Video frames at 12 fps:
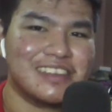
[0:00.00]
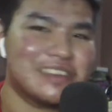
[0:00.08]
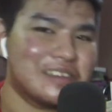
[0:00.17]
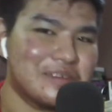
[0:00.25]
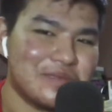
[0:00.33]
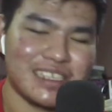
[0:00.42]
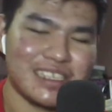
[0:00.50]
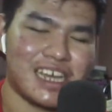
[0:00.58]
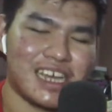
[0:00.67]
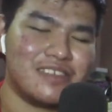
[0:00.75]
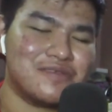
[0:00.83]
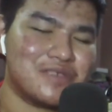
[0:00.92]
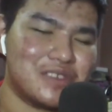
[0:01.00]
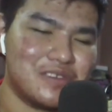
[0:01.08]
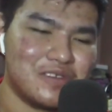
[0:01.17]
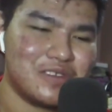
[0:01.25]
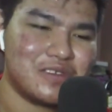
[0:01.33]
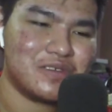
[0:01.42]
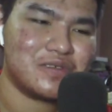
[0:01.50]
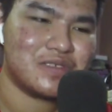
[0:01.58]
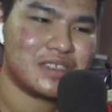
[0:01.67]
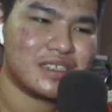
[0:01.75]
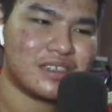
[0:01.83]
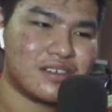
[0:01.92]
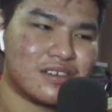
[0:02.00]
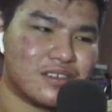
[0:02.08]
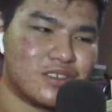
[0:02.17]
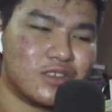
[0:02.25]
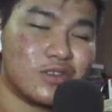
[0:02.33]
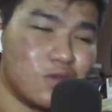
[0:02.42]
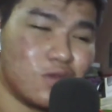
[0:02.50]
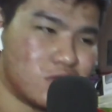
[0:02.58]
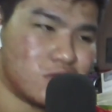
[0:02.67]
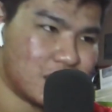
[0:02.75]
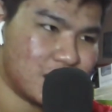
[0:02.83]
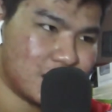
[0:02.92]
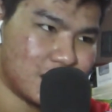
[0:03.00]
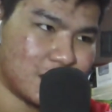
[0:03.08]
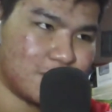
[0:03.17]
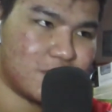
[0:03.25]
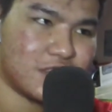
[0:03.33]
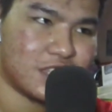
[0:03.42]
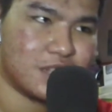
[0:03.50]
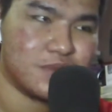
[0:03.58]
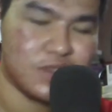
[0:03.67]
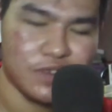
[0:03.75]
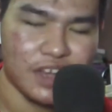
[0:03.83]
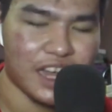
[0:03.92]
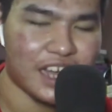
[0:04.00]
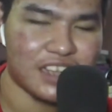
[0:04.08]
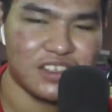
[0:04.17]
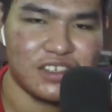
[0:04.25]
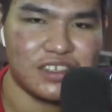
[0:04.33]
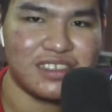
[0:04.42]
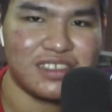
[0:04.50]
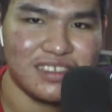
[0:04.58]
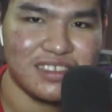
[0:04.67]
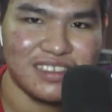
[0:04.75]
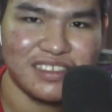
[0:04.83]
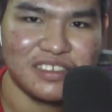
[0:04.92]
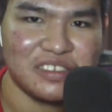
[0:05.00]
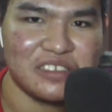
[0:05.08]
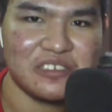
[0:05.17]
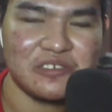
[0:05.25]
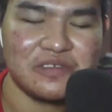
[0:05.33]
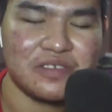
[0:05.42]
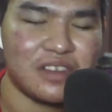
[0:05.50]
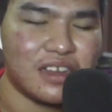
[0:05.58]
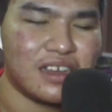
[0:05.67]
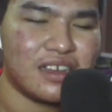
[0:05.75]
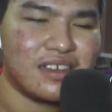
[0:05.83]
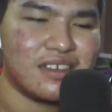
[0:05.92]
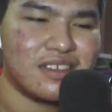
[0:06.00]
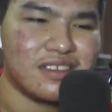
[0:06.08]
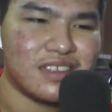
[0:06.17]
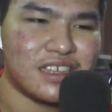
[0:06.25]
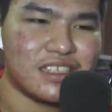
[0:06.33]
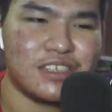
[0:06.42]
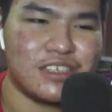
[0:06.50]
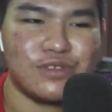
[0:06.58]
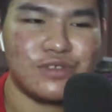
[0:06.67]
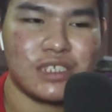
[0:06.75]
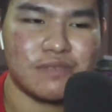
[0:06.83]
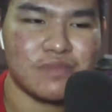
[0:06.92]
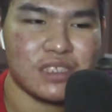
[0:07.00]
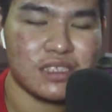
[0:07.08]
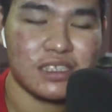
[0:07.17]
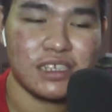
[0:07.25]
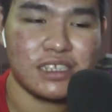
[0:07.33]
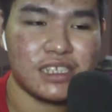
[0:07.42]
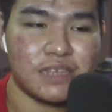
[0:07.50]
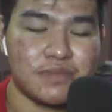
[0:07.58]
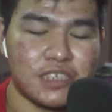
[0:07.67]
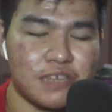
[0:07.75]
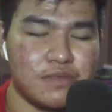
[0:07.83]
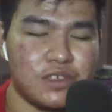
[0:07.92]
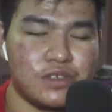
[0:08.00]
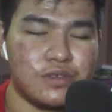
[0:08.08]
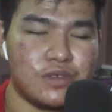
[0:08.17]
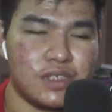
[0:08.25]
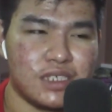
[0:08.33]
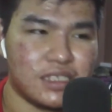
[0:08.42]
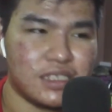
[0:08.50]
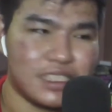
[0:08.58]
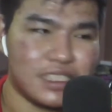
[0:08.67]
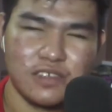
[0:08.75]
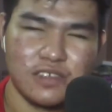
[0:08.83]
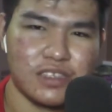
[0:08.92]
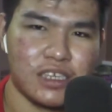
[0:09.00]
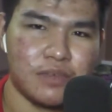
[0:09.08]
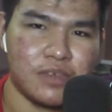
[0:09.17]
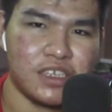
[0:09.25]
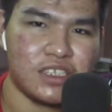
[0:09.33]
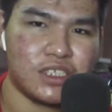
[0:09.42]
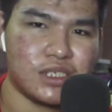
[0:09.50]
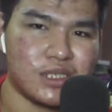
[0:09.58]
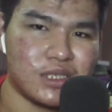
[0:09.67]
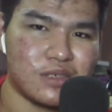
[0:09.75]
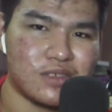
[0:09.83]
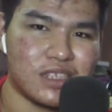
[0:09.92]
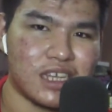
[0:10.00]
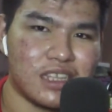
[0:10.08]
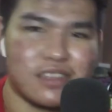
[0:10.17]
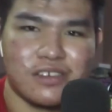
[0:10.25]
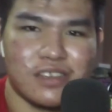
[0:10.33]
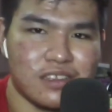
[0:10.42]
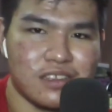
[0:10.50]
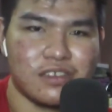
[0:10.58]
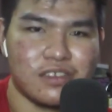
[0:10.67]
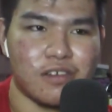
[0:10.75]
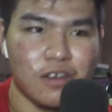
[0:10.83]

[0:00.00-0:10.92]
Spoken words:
Because I know studios that are so lazy when it comes to action, you know? Like, they sometimes use still image so that you can, you know.